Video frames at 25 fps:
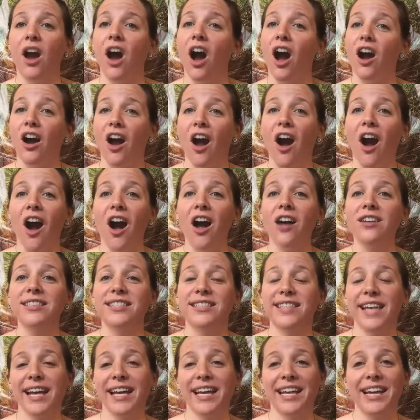are all
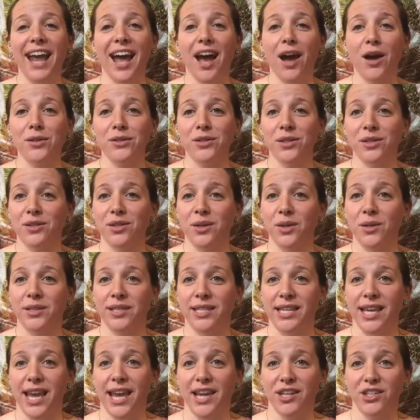second house
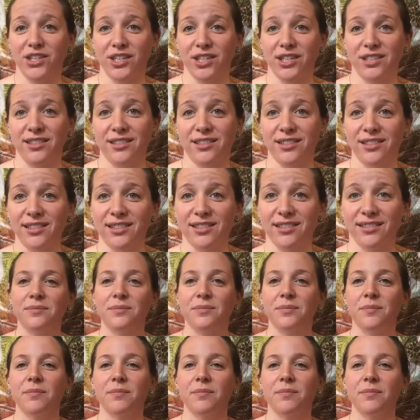associations.